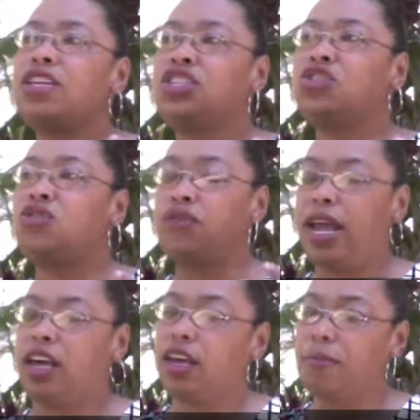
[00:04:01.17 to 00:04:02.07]
to
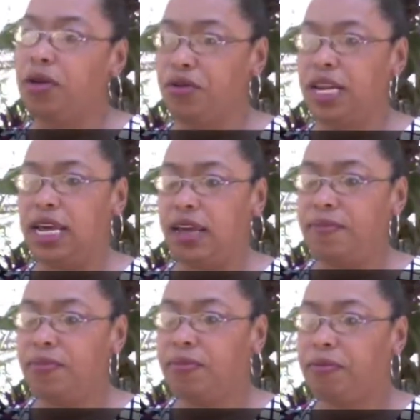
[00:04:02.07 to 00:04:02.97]
create a community
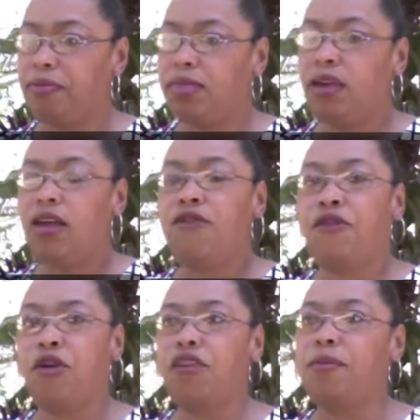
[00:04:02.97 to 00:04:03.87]

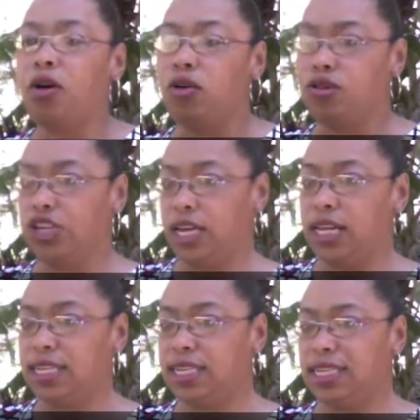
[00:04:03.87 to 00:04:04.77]
for the Mogul Chicks,